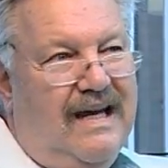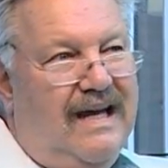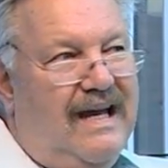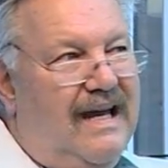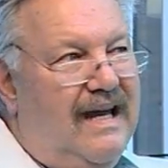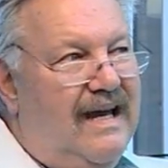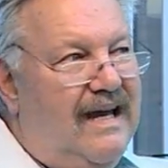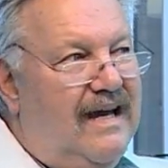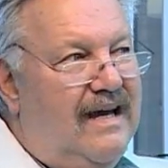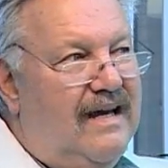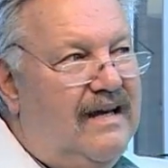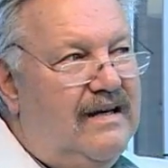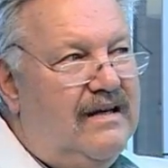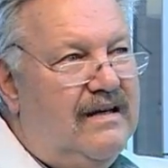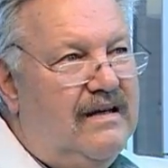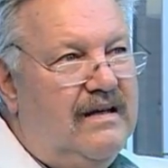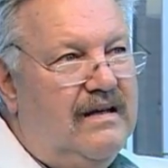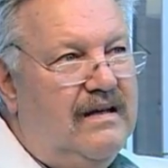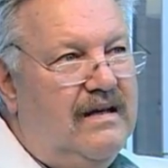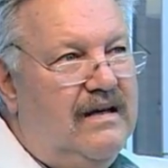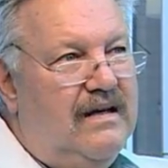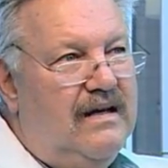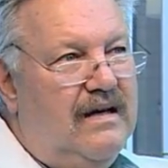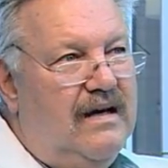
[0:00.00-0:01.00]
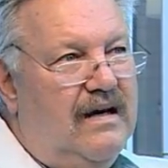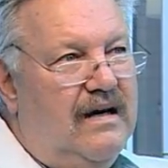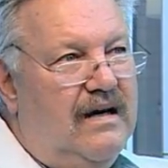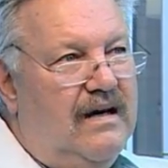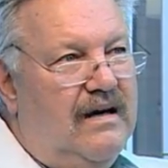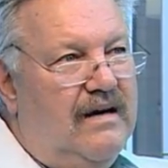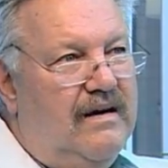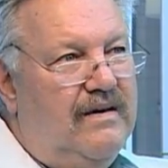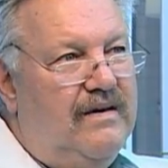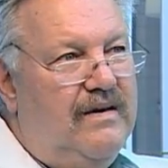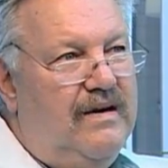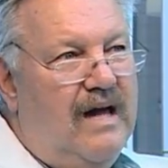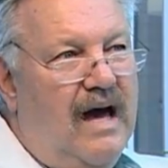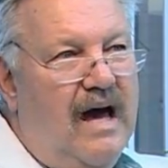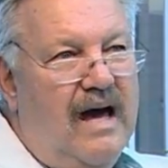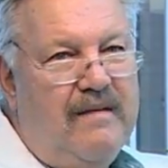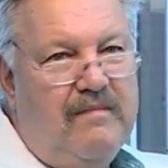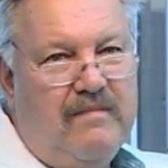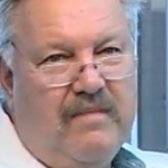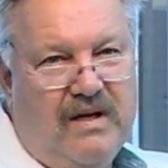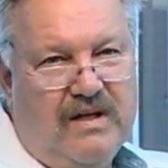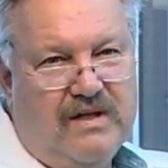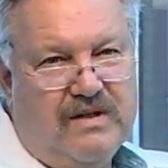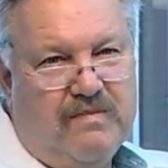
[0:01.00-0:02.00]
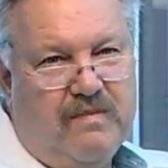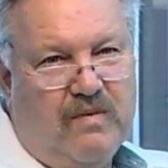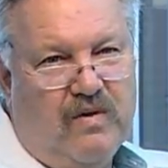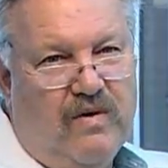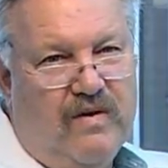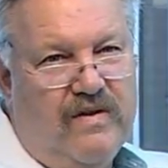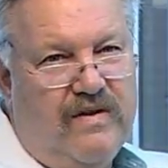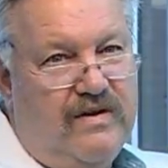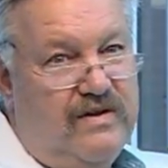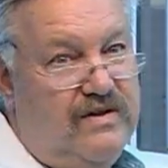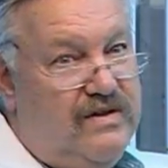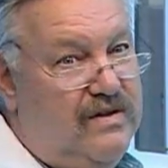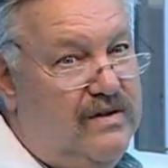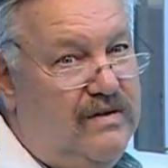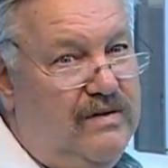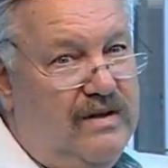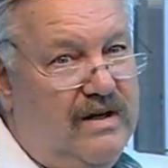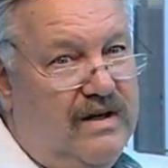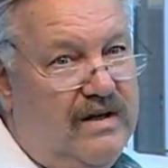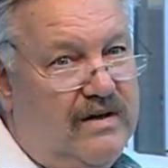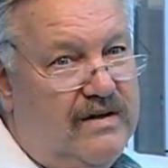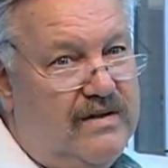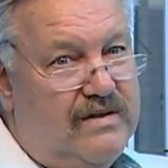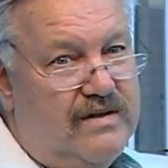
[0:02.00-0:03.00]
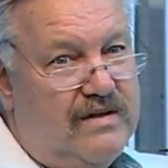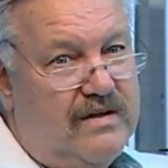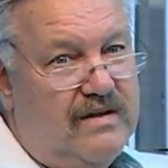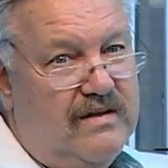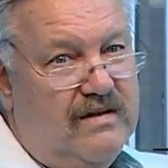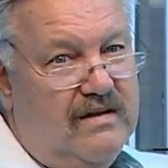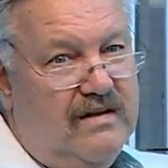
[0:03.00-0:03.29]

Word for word: and uh, not much more than two years